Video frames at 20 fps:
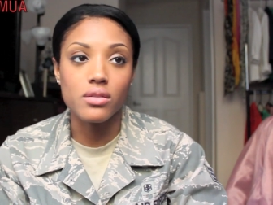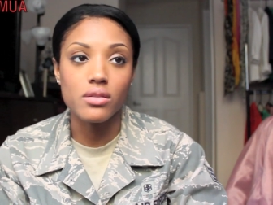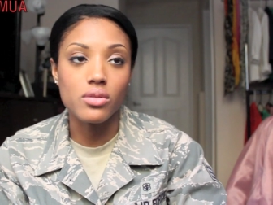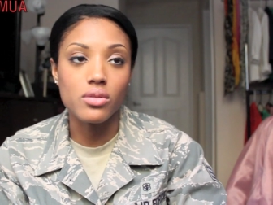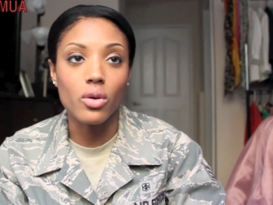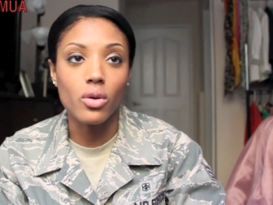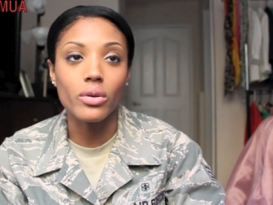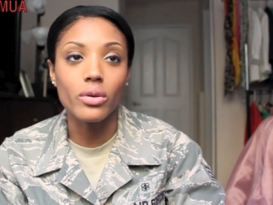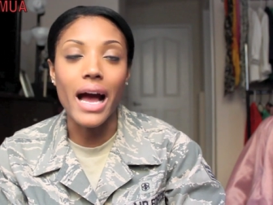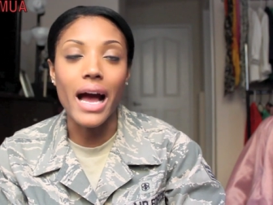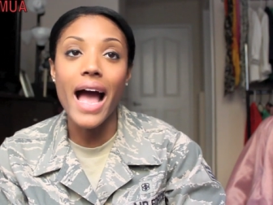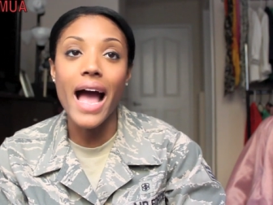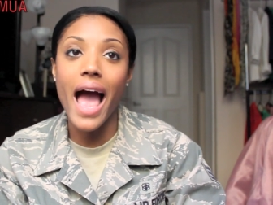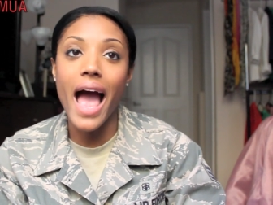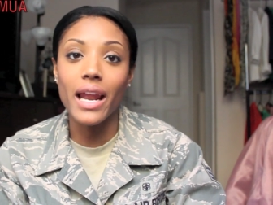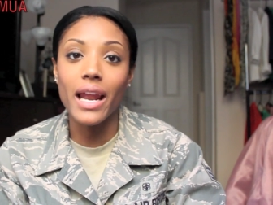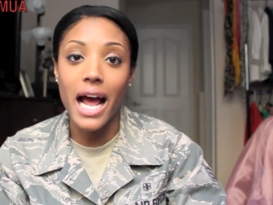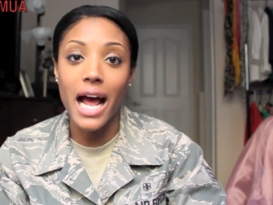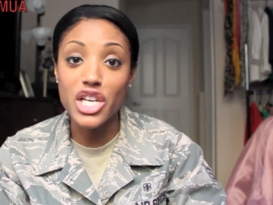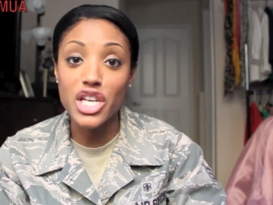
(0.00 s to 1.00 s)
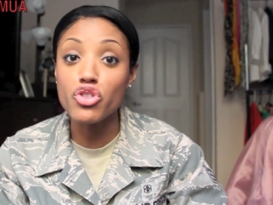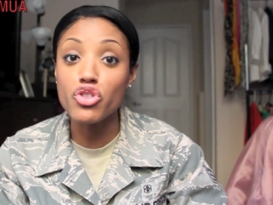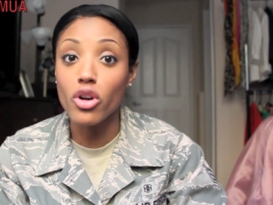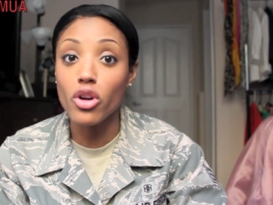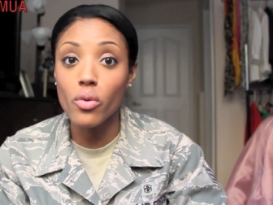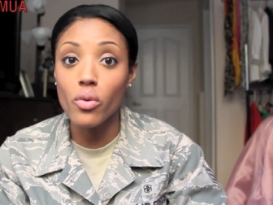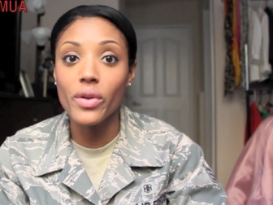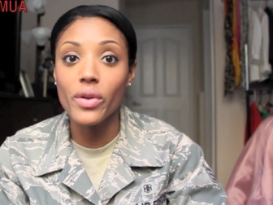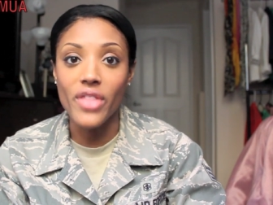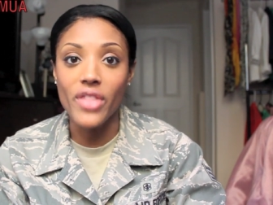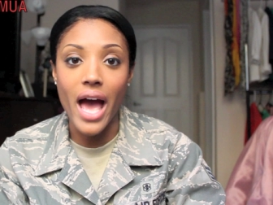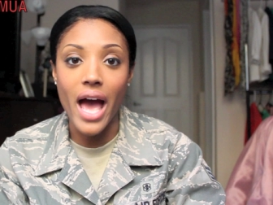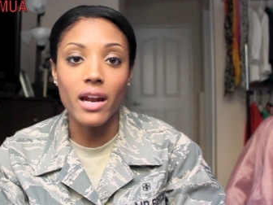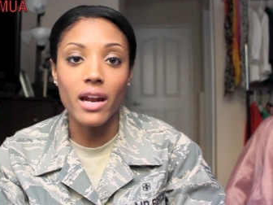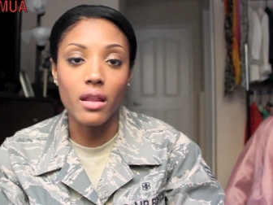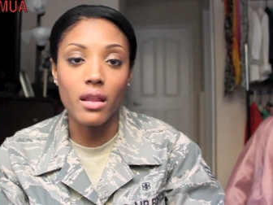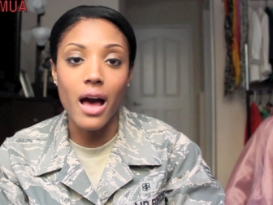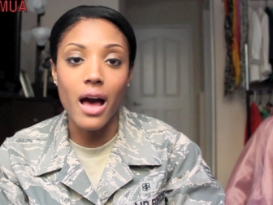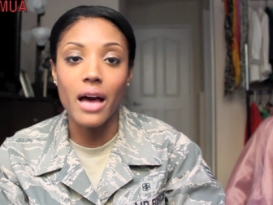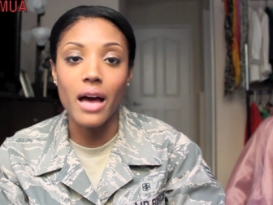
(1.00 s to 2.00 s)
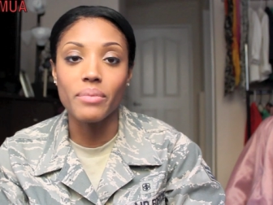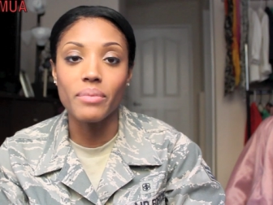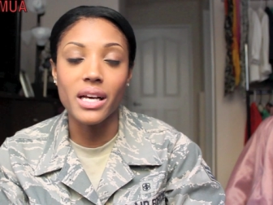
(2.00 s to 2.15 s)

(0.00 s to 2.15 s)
So I struggled with that a lot,